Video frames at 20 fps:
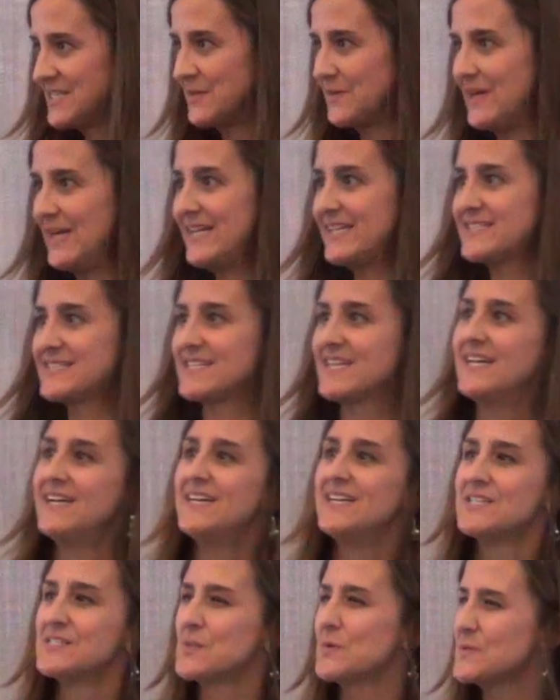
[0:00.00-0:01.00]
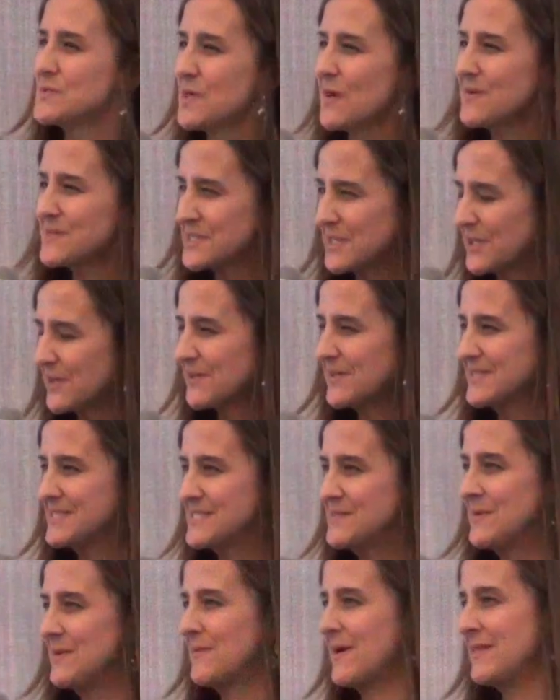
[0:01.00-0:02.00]
to it. So it was always
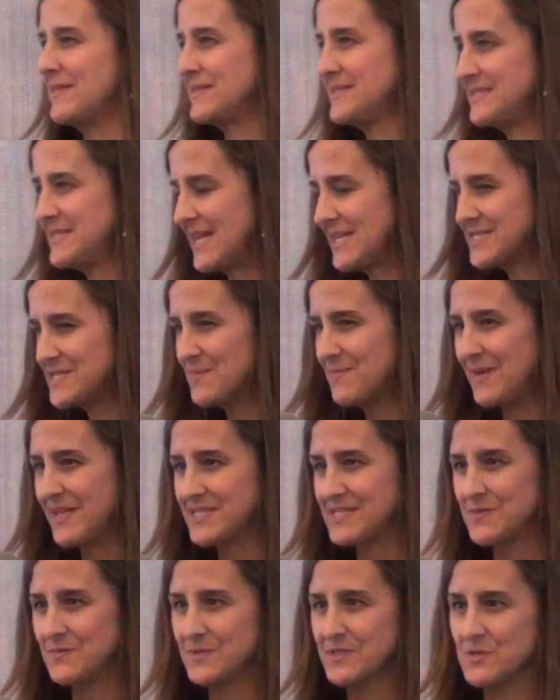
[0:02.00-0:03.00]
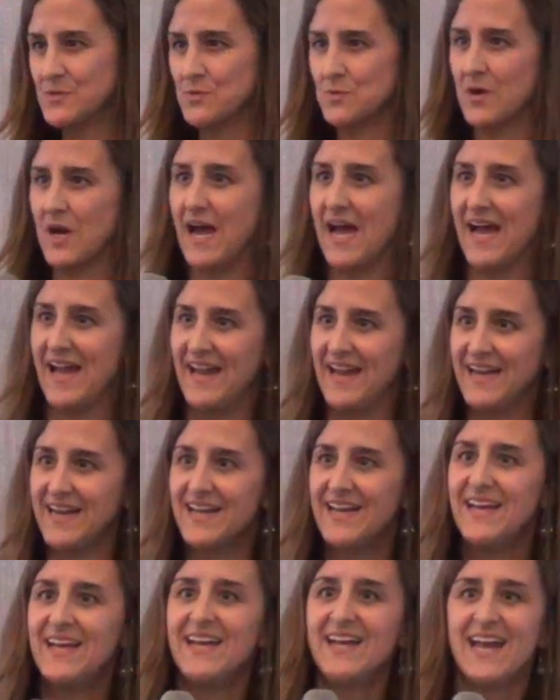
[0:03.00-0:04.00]
curious to me why the detention basin was dry
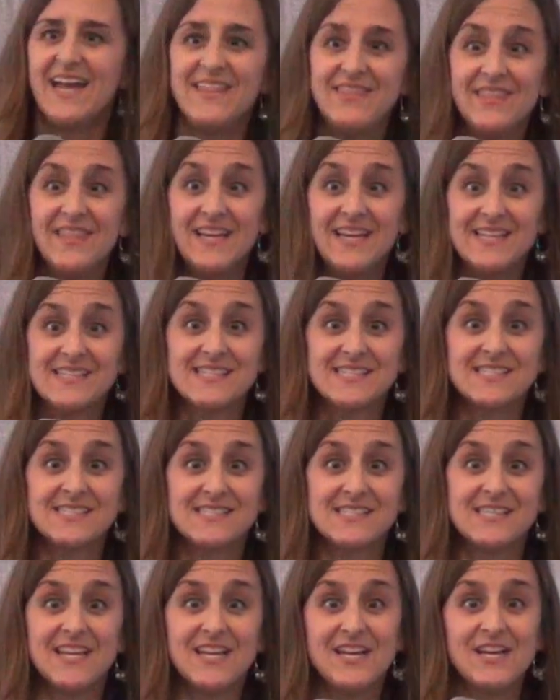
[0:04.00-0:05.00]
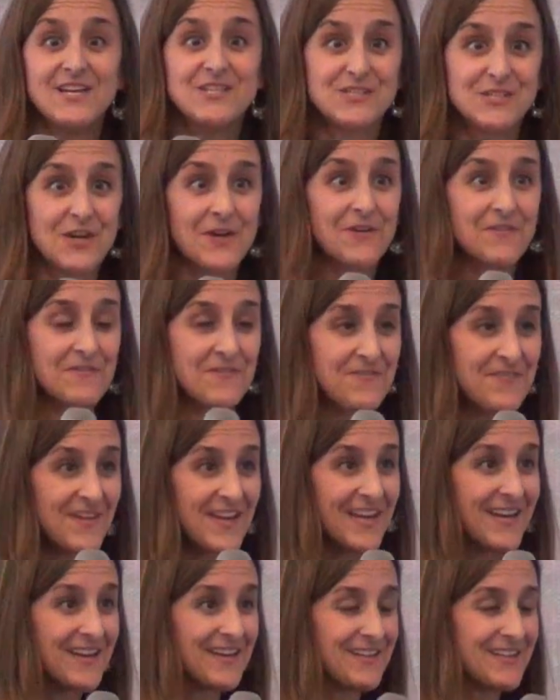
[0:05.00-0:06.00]
and this turf
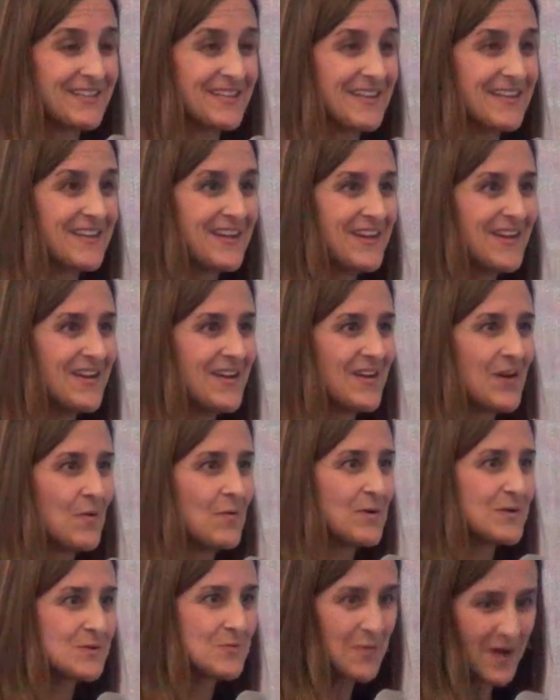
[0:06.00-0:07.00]
field was